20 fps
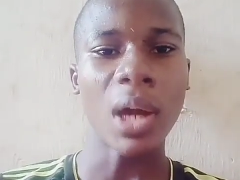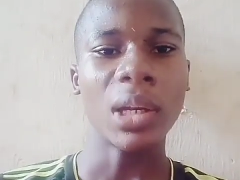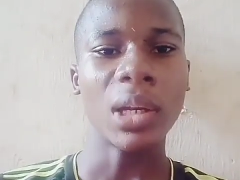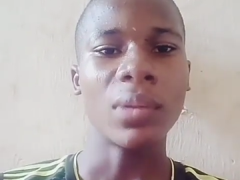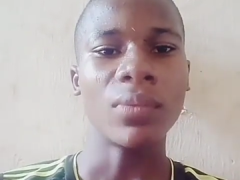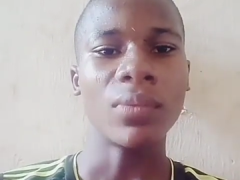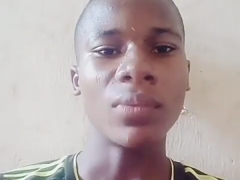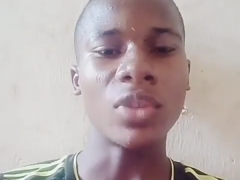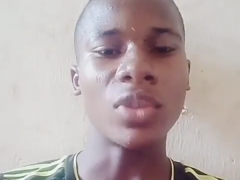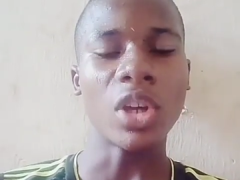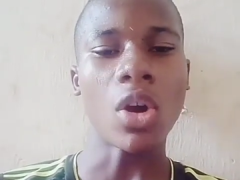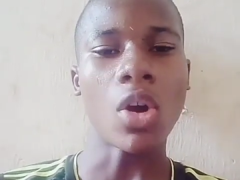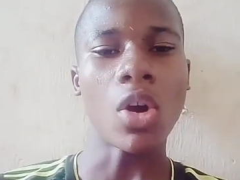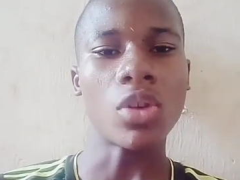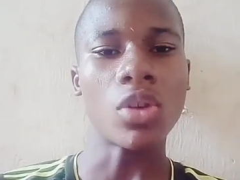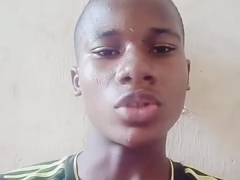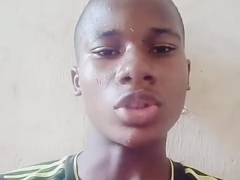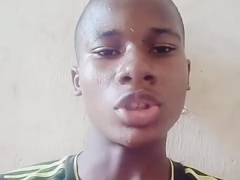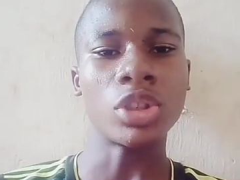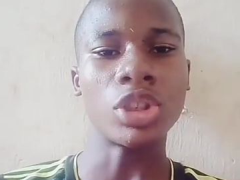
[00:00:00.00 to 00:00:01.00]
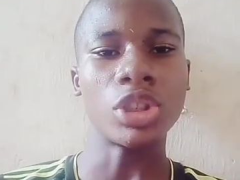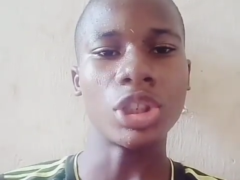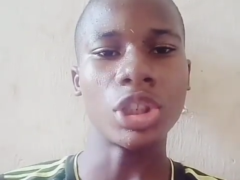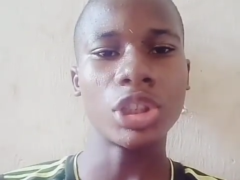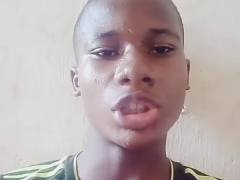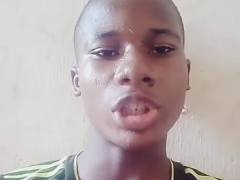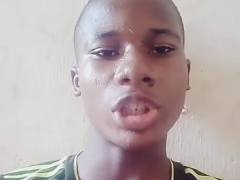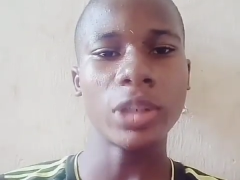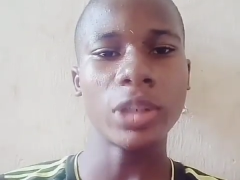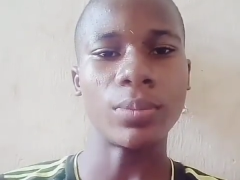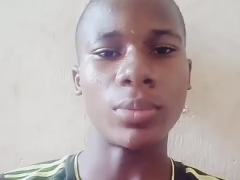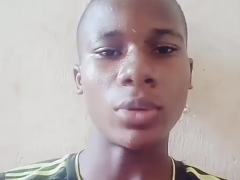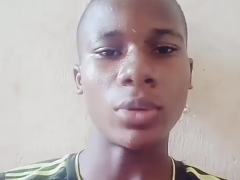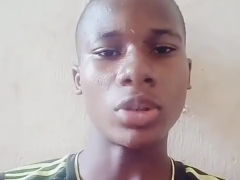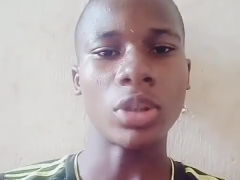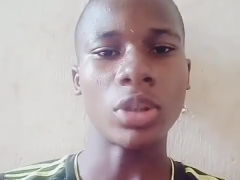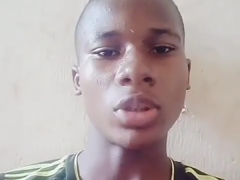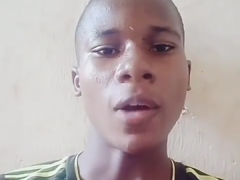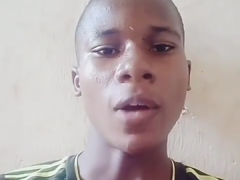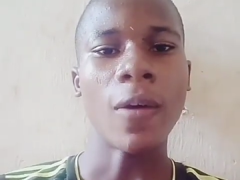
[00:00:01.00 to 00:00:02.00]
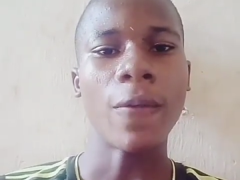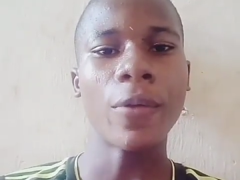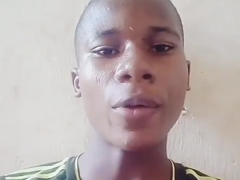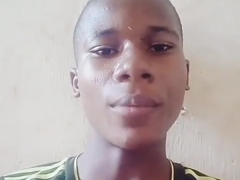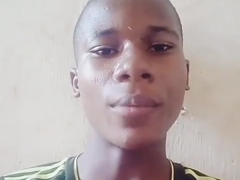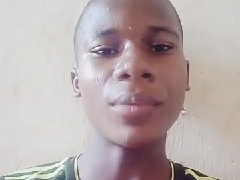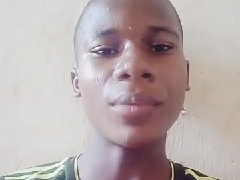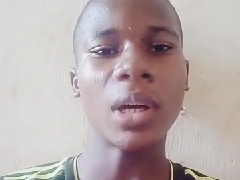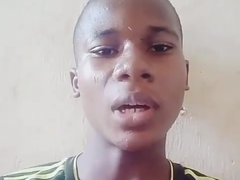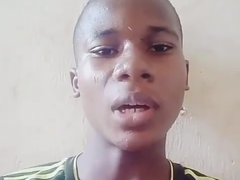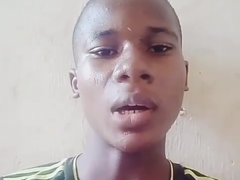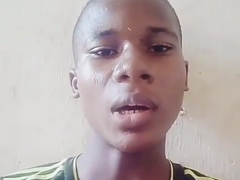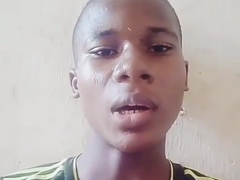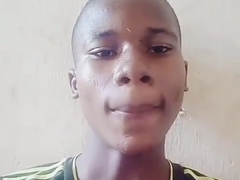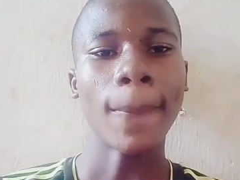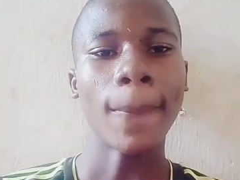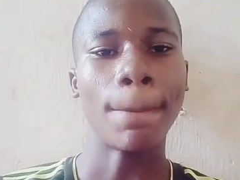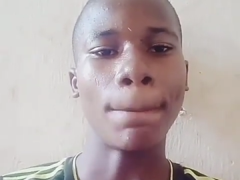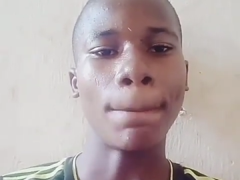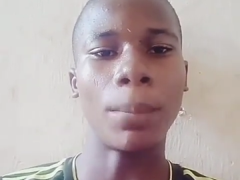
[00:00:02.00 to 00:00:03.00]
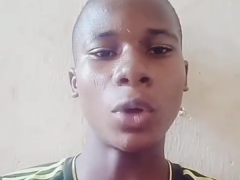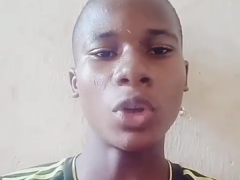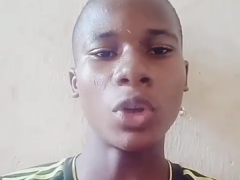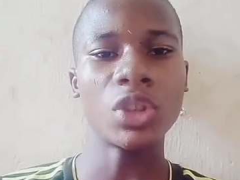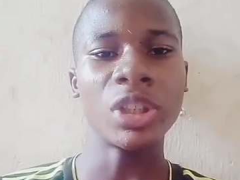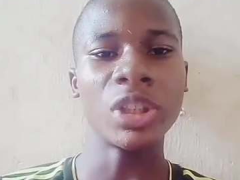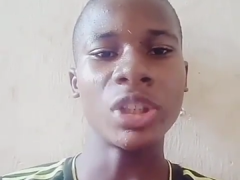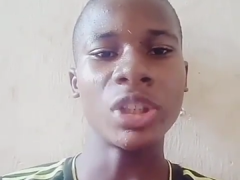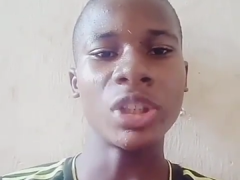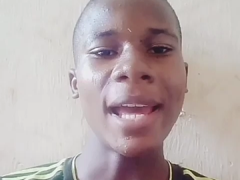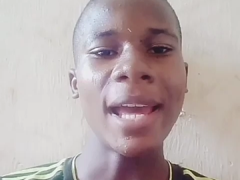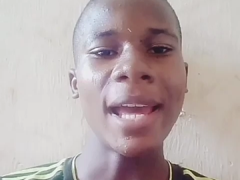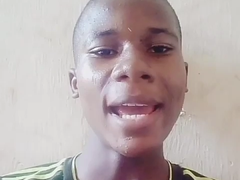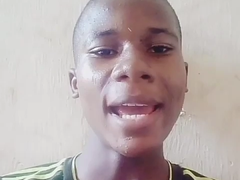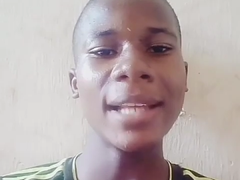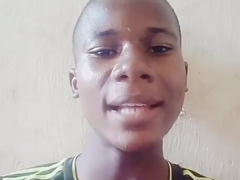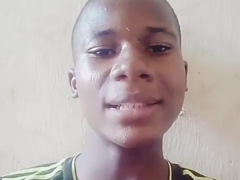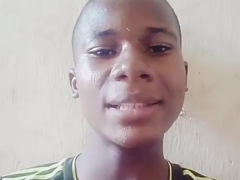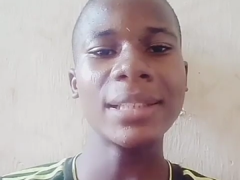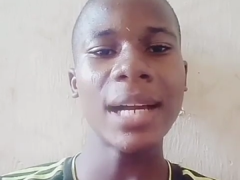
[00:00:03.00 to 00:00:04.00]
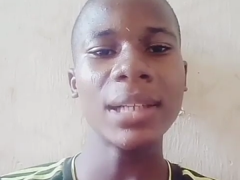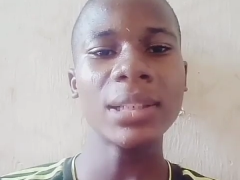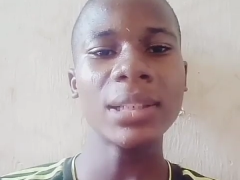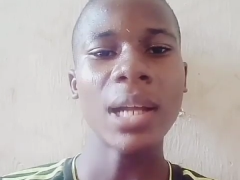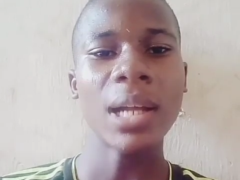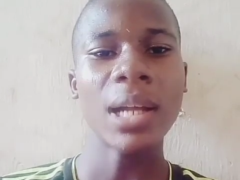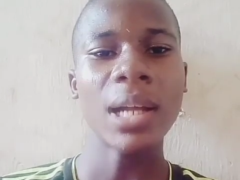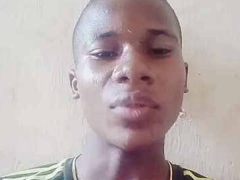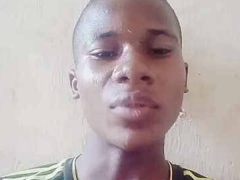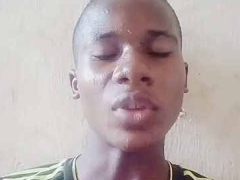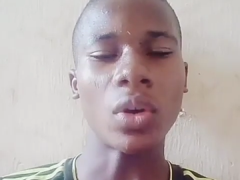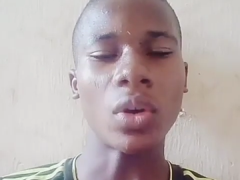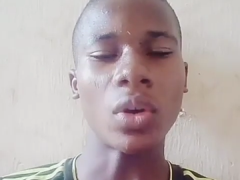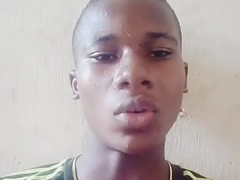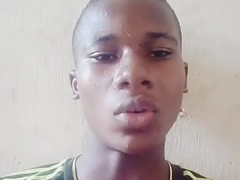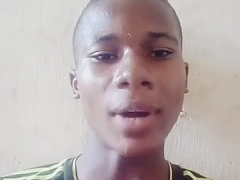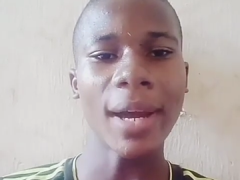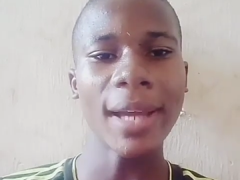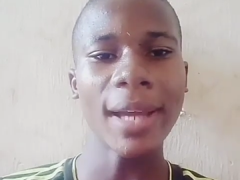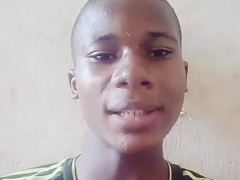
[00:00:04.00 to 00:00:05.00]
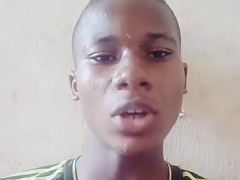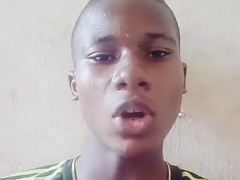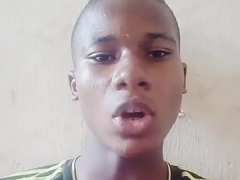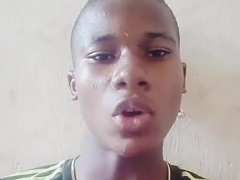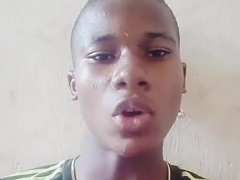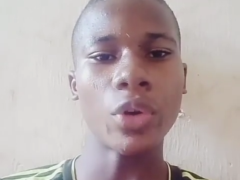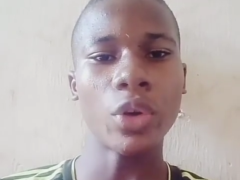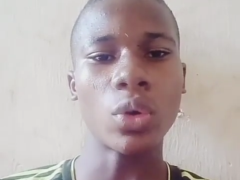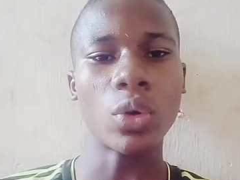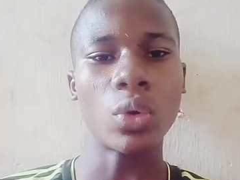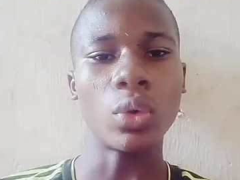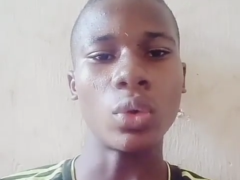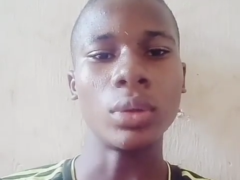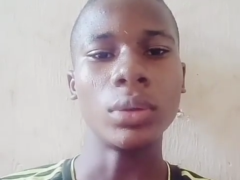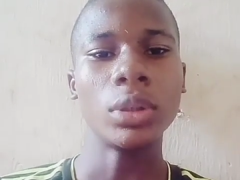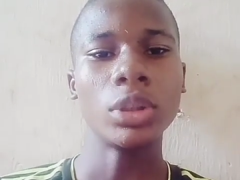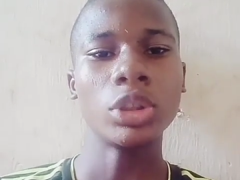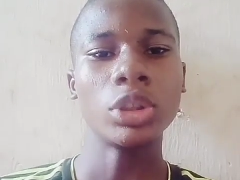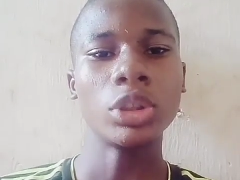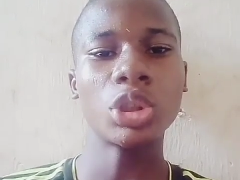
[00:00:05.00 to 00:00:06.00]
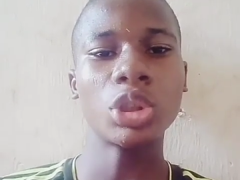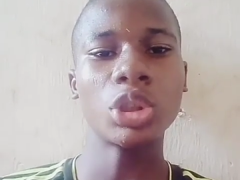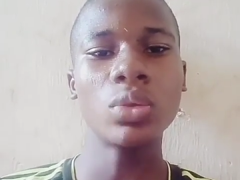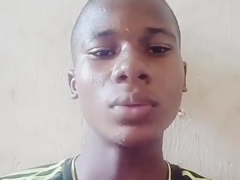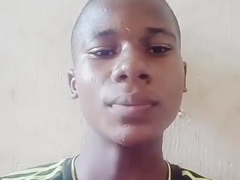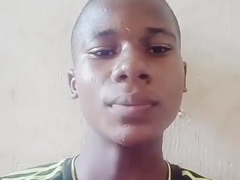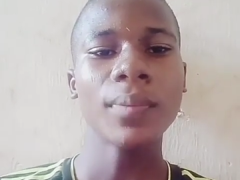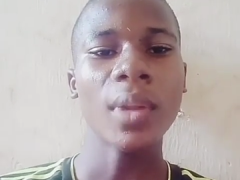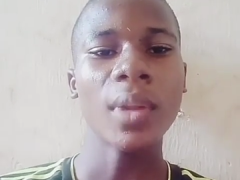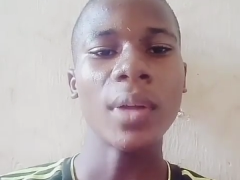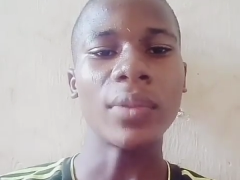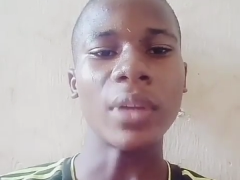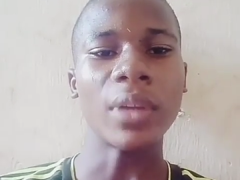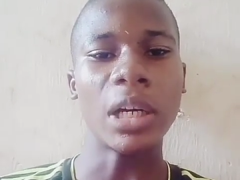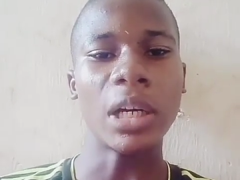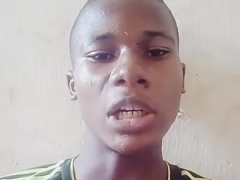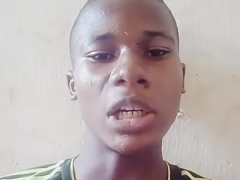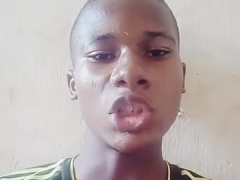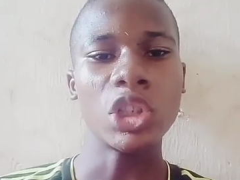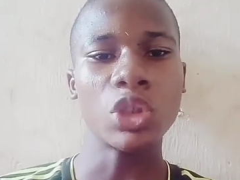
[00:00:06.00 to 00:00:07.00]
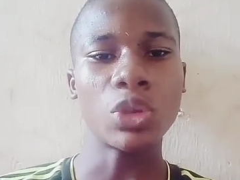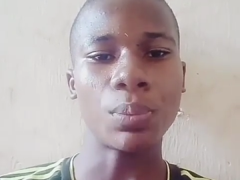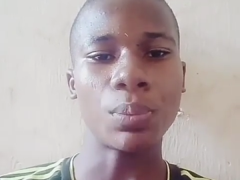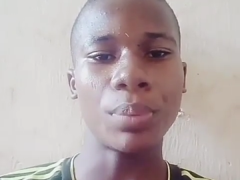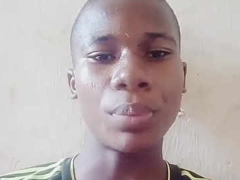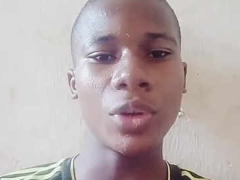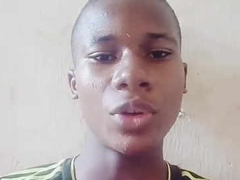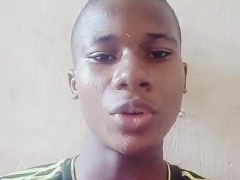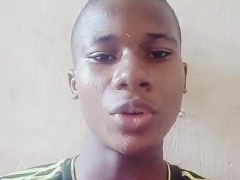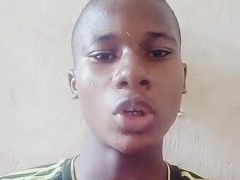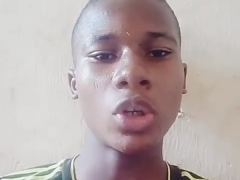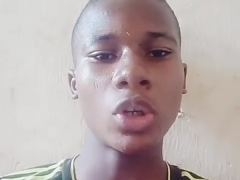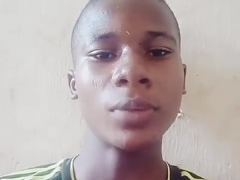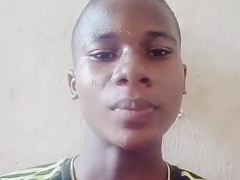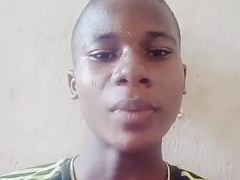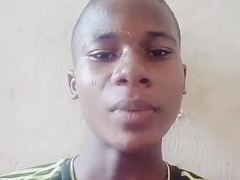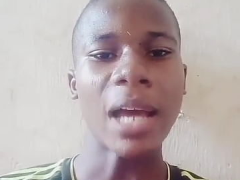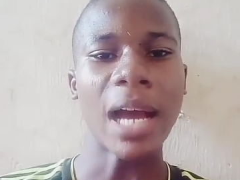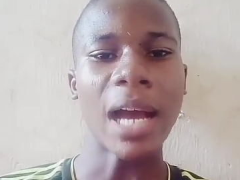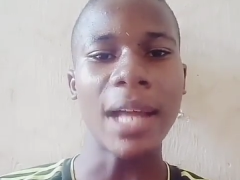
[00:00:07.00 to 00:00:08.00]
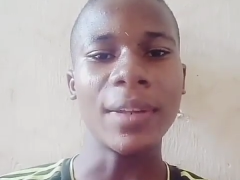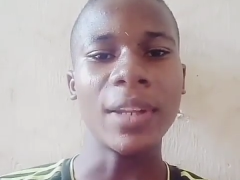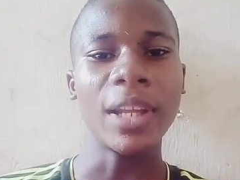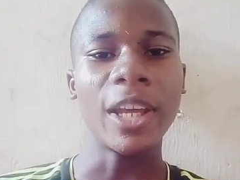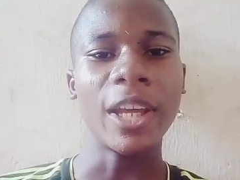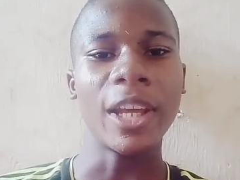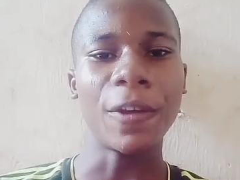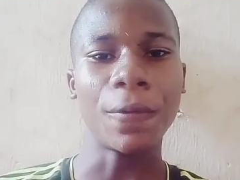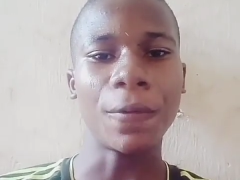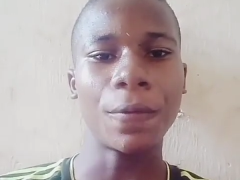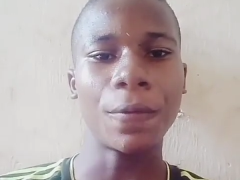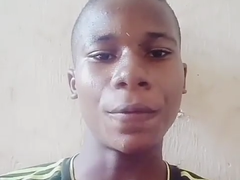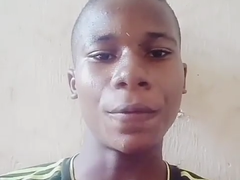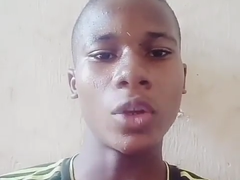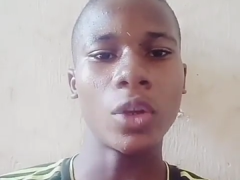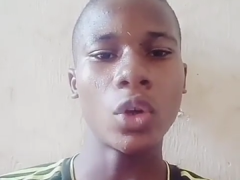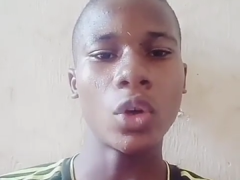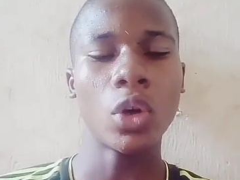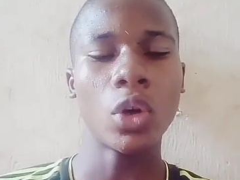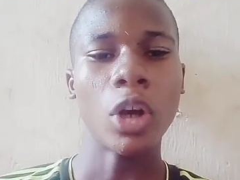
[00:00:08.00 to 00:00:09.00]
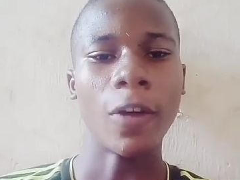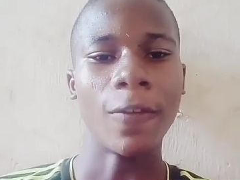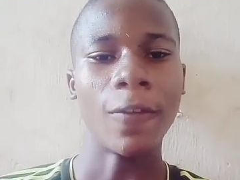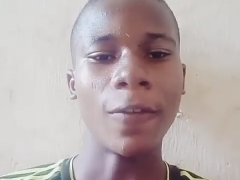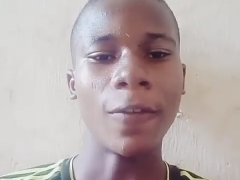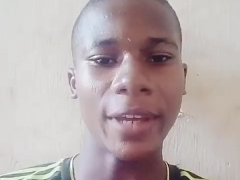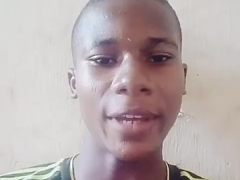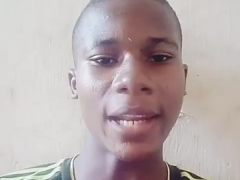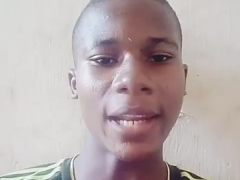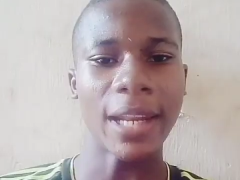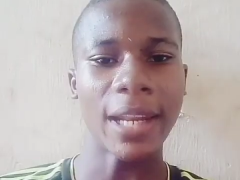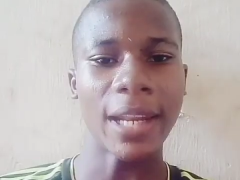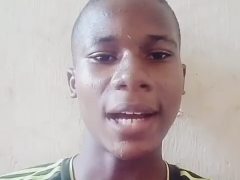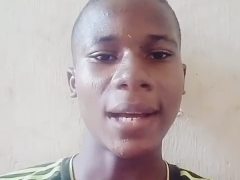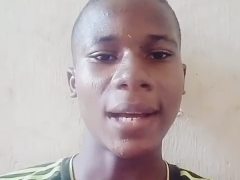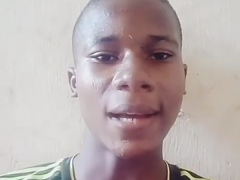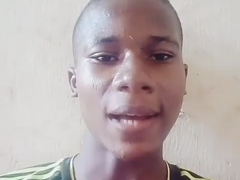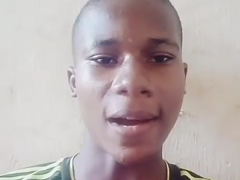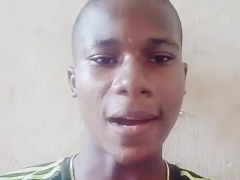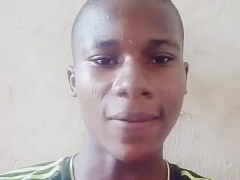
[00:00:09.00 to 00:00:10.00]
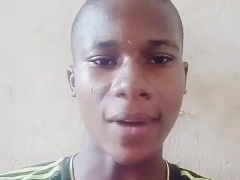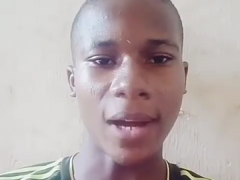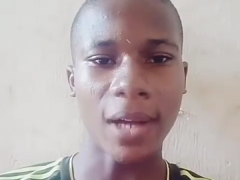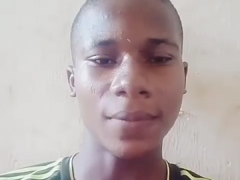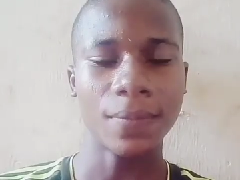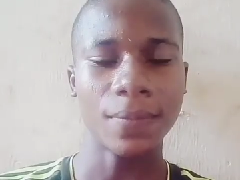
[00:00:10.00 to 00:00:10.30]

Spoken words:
The oxygenated blood from the body enters the right auricle through the superior and inferior vena cava.